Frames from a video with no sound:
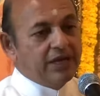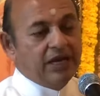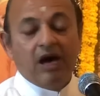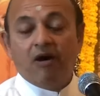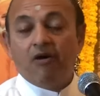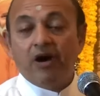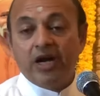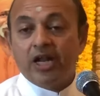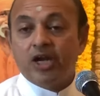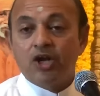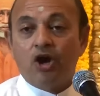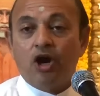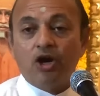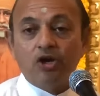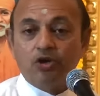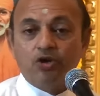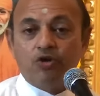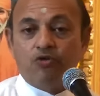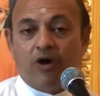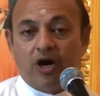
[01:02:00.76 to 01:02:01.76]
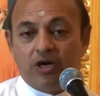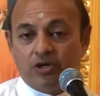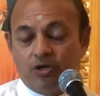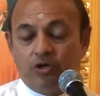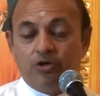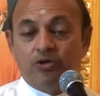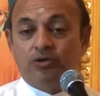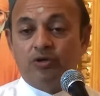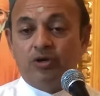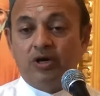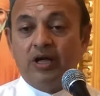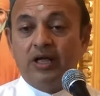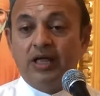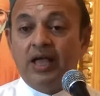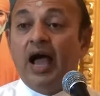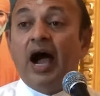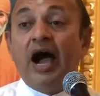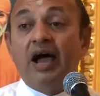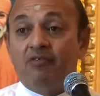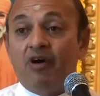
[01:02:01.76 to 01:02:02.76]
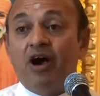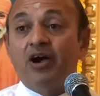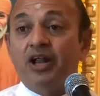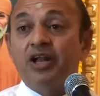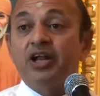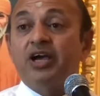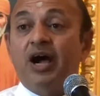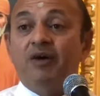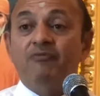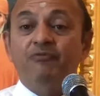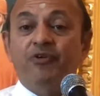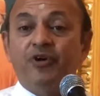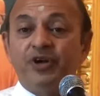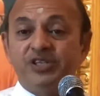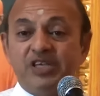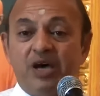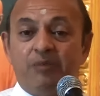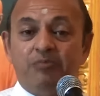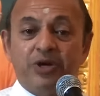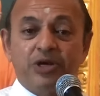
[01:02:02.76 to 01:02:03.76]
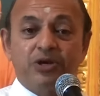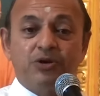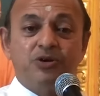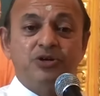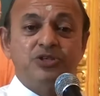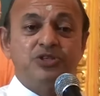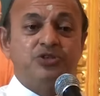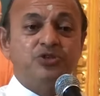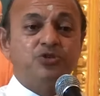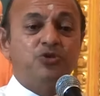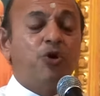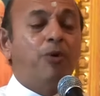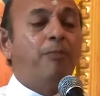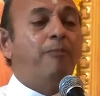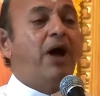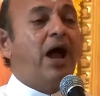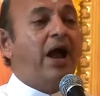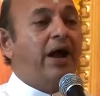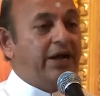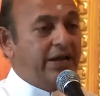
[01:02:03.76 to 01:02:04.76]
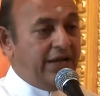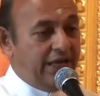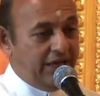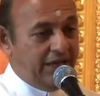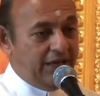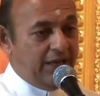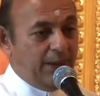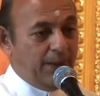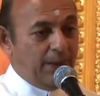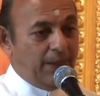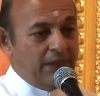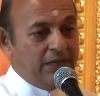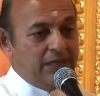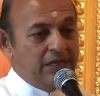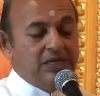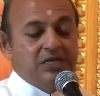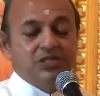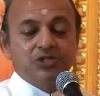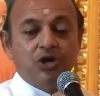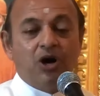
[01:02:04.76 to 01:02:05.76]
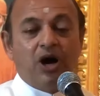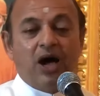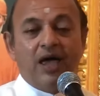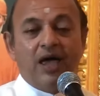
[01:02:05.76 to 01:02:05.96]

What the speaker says: Now I did not know what to do. I wanted to come for summer course so badly. So